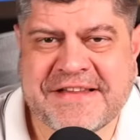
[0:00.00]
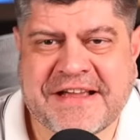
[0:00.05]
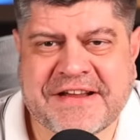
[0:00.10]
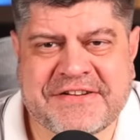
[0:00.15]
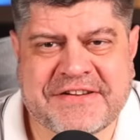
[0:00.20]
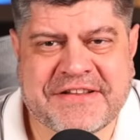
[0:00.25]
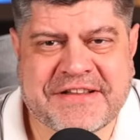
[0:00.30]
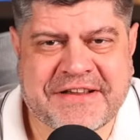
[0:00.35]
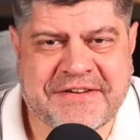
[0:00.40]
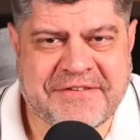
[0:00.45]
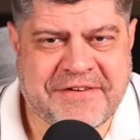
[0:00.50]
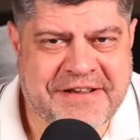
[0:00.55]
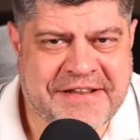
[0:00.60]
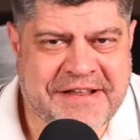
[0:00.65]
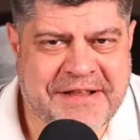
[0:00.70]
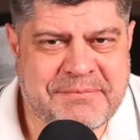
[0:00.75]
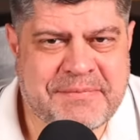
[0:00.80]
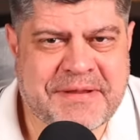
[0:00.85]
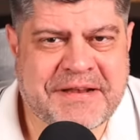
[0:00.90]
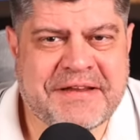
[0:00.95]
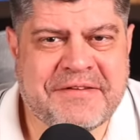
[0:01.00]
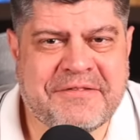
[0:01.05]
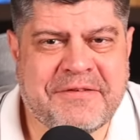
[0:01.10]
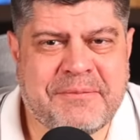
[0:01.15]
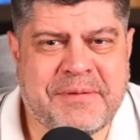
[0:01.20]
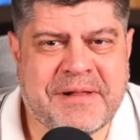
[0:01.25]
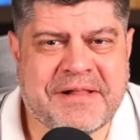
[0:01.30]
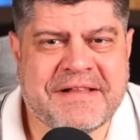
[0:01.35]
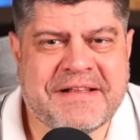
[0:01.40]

actually quite unbelievable.